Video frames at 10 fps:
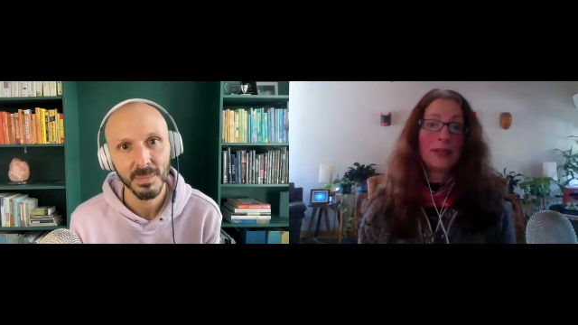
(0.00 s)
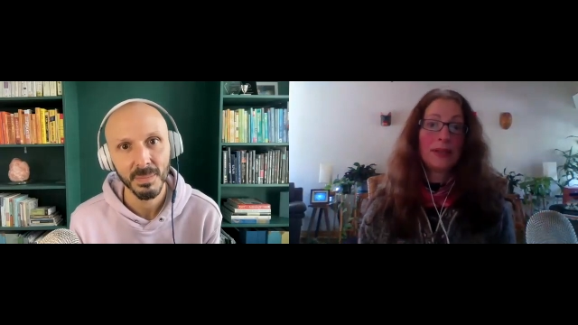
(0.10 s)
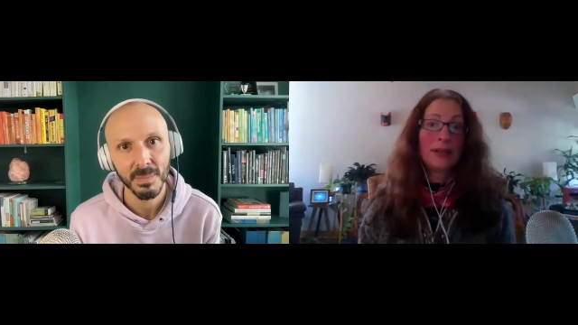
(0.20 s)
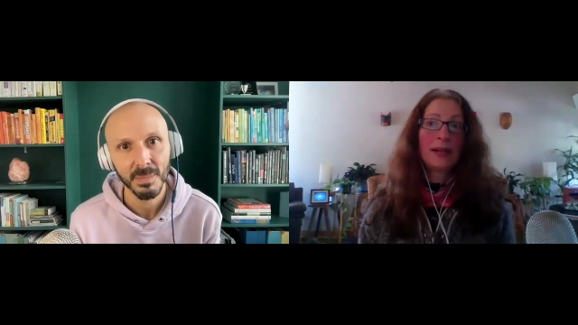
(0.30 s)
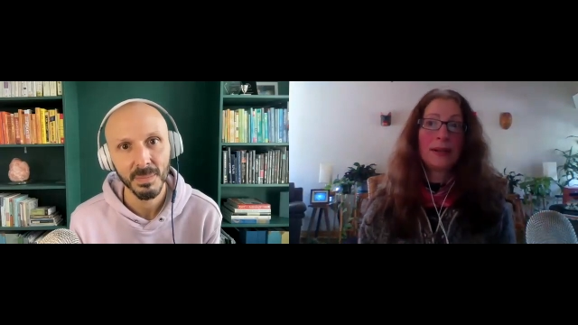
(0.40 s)

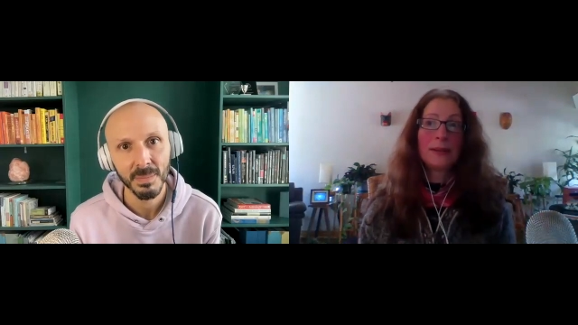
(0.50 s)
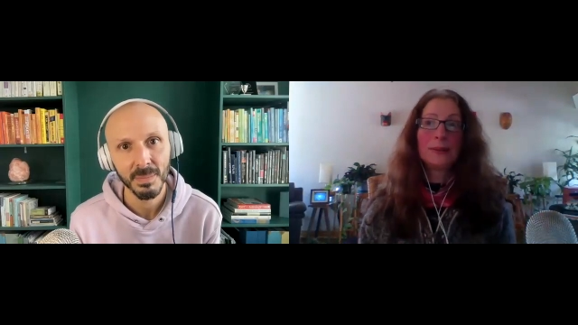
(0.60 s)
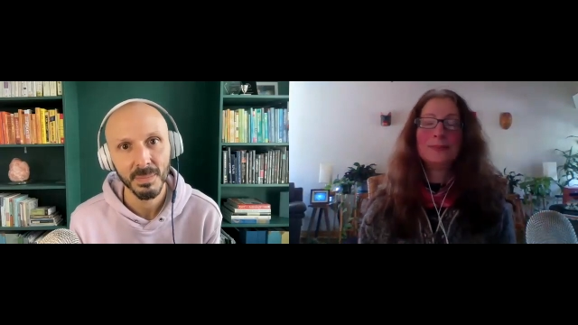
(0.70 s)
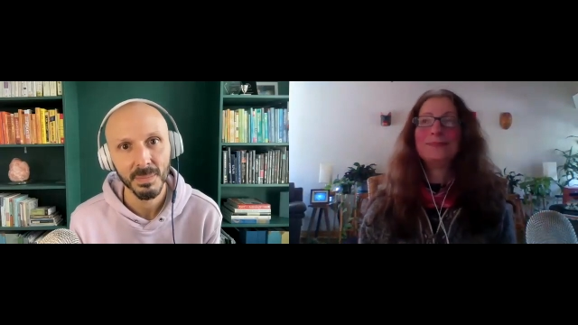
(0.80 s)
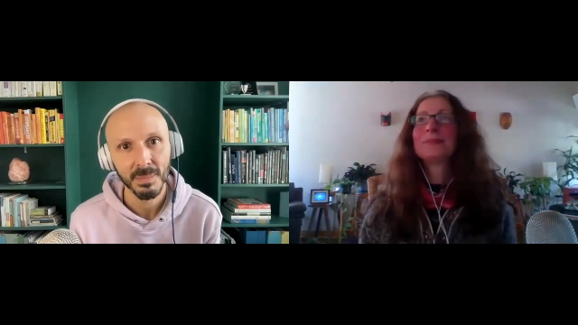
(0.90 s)
Speaker 1: uh,
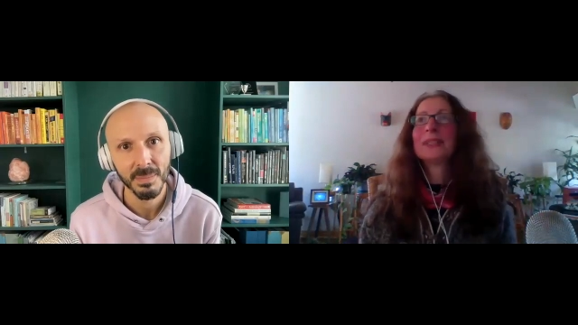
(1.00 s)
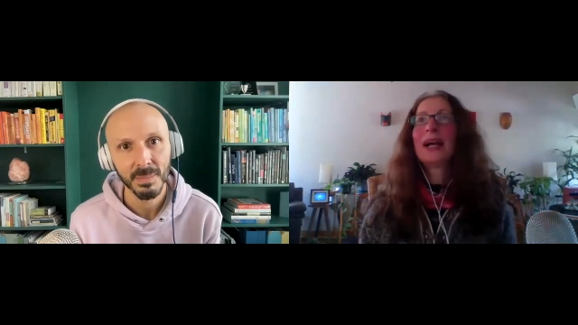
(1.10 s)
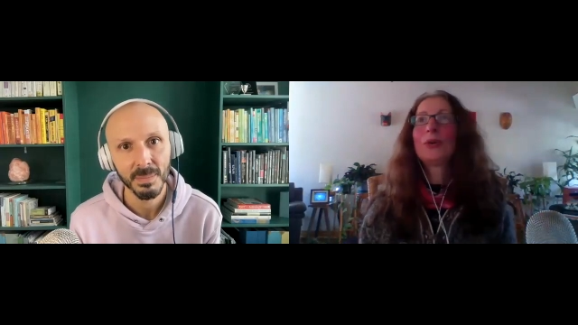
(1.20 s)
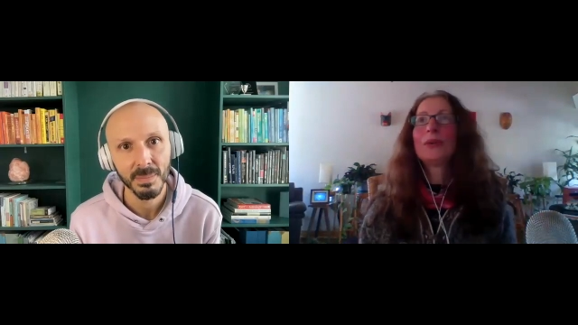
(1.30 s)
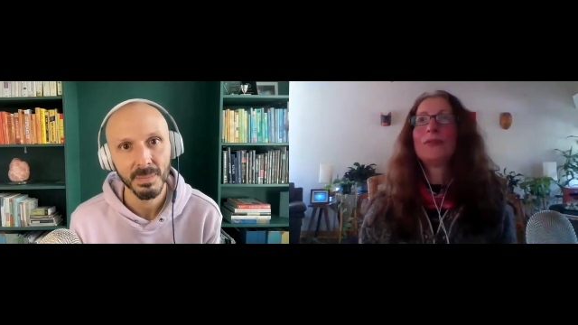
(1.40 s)

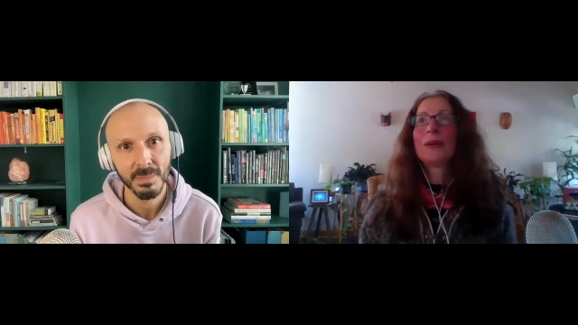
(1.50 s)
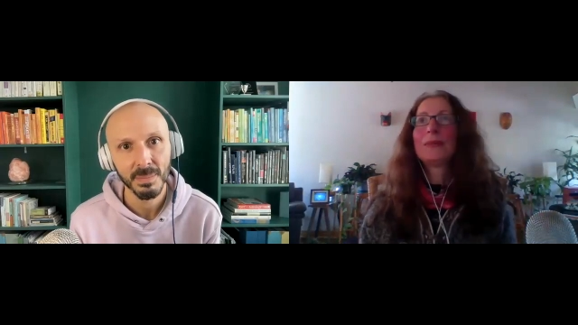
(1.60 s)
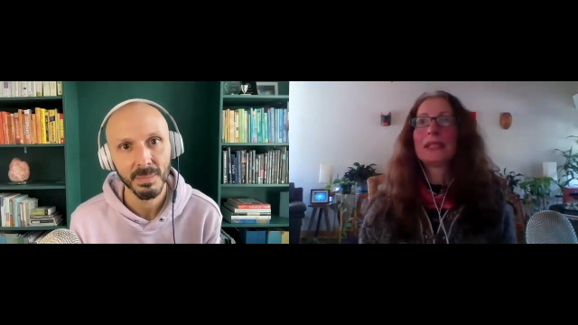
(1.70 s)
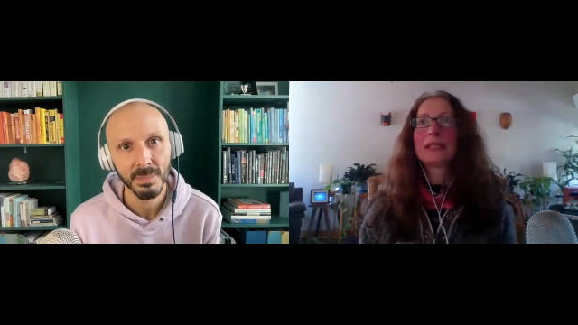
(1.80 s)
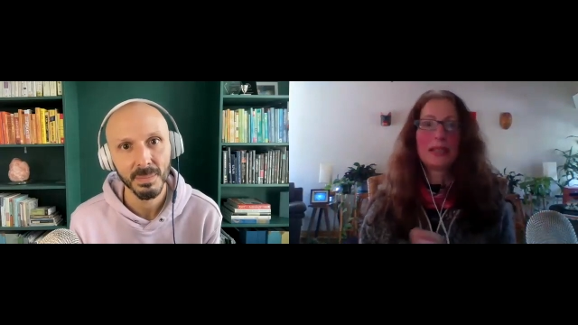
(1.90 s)
how do we frame
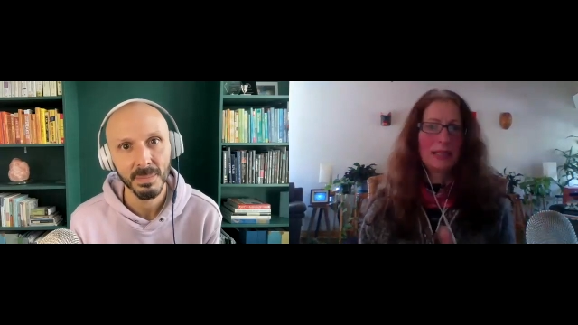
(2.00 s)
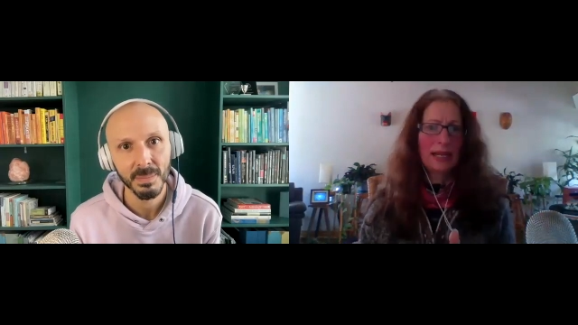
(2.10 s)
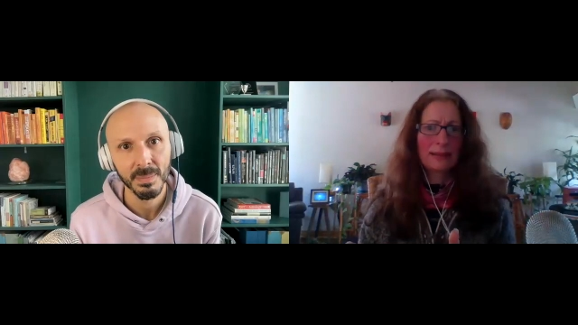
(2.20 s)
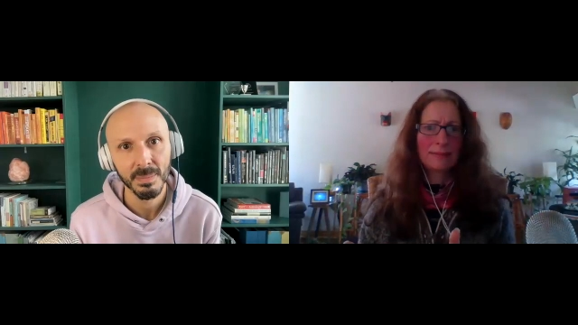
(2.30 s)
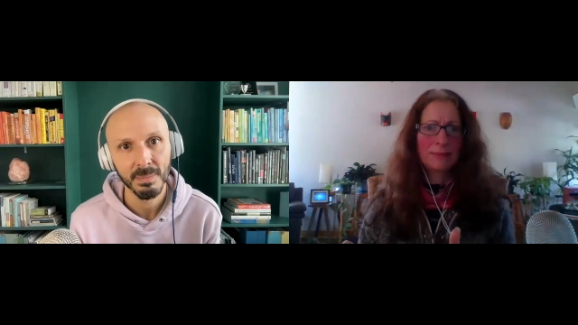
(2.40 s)
this like